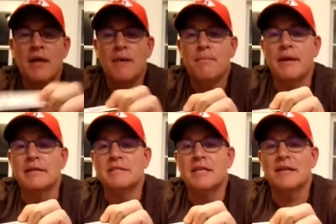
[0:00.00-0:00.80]
but
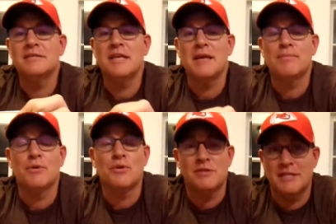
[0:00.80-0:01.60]
instead of saying
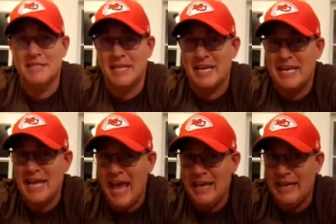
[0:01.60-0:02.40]
Brewers, it said
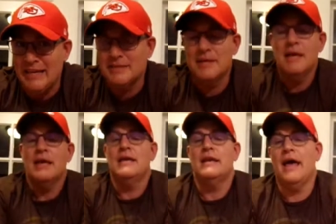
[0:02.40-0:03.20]
Yankees.
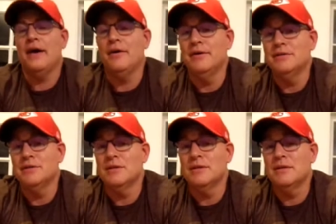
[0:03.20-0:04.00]
Now,
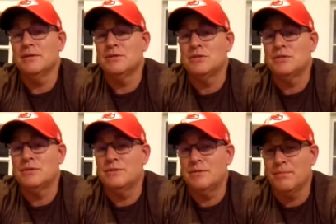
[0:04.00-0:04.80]

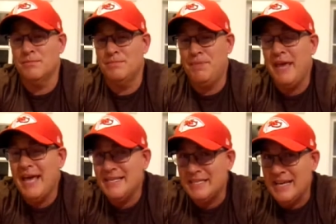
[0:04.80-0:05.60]

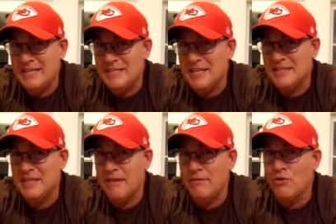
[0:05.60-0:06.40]
PSA says
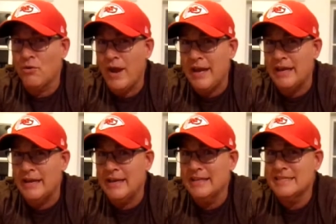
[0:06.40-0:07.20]
they've
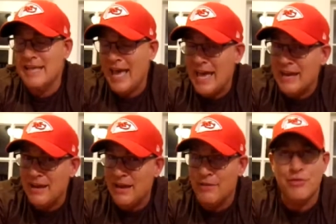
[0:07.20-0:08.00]
graded
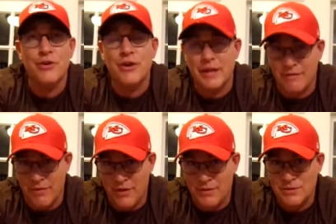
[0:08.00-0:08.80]
30 of
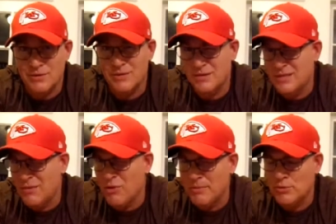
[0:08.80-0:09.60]
those,
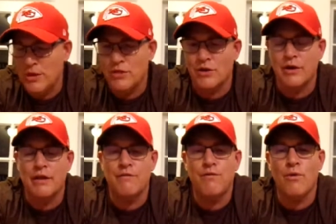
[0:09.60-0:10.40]
somewhere between 30
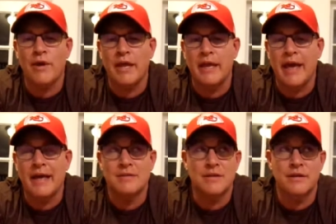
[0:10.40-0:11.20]
and 40
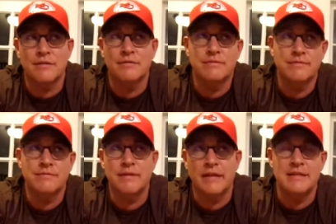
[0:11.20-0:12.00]
as of
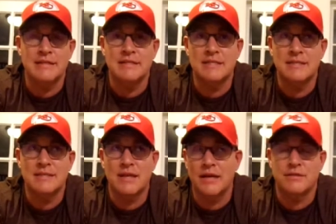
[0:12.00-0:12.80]

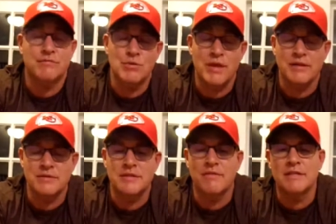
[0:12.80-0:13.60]

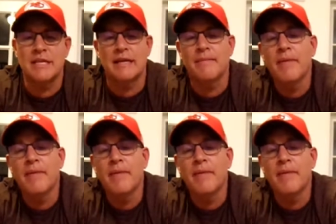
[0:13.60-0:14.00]
2017.